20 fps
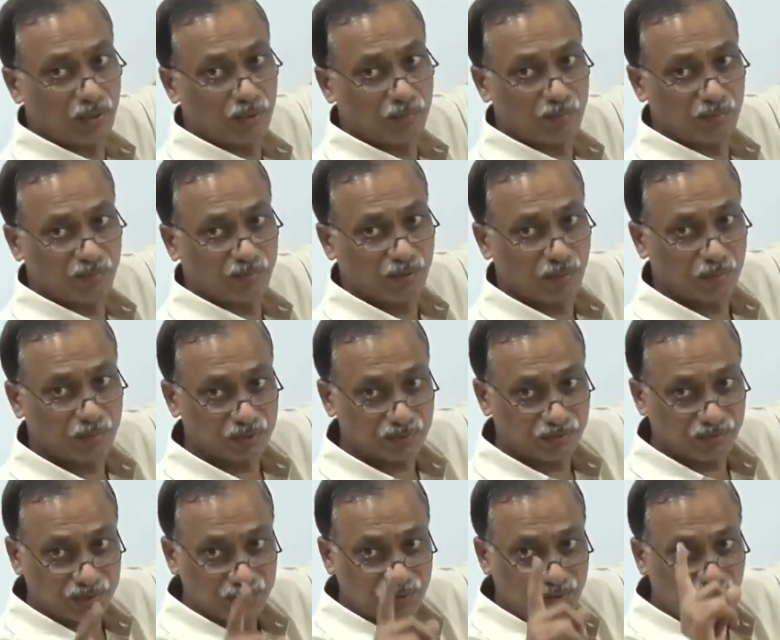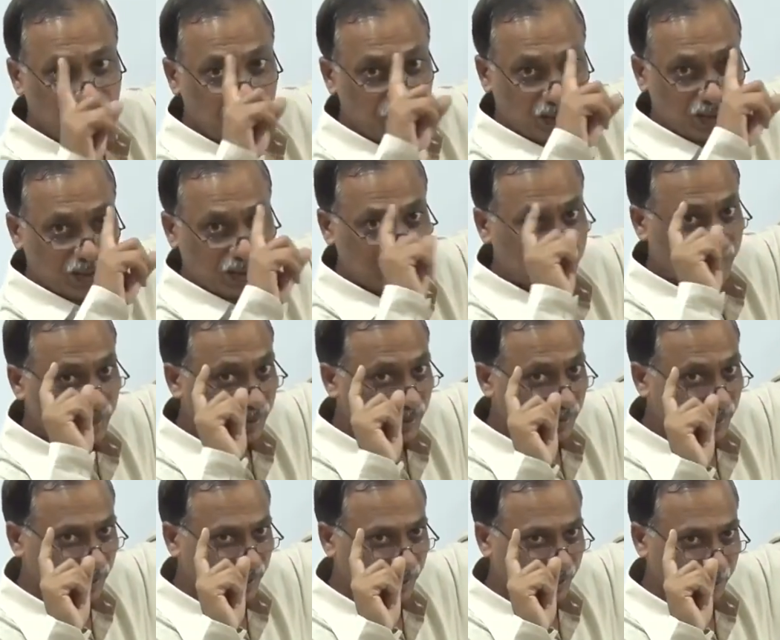on performance. First try to understand the
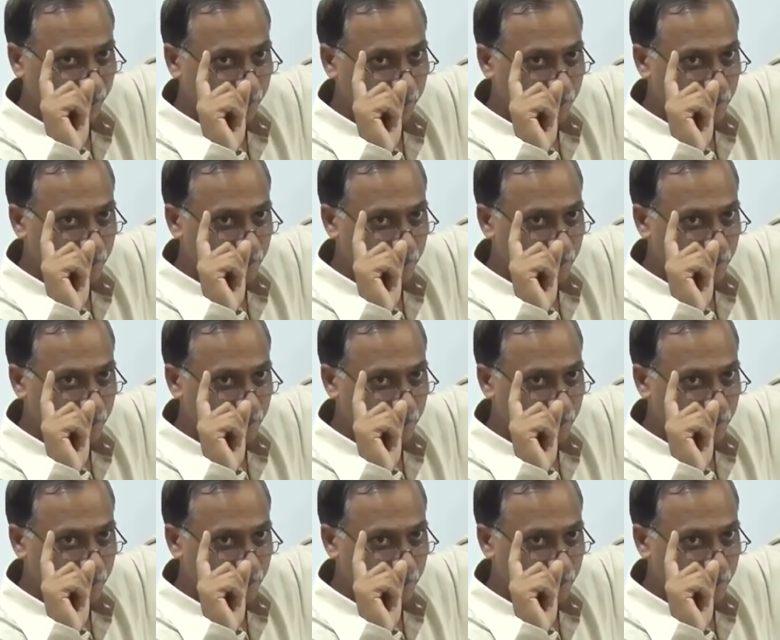heading.